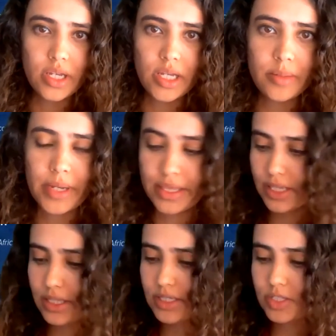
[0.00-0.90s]
I
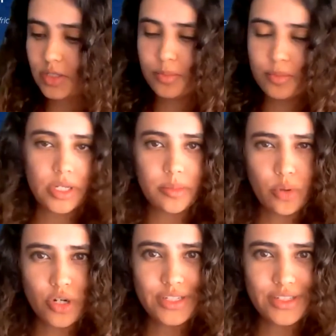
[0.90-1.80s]
think this is an
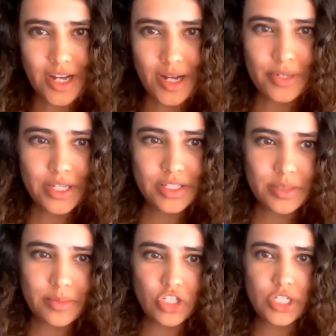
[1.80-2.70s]
important topic
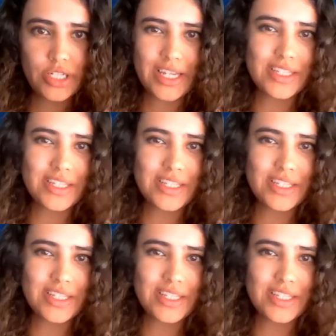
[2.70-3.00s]
to mention.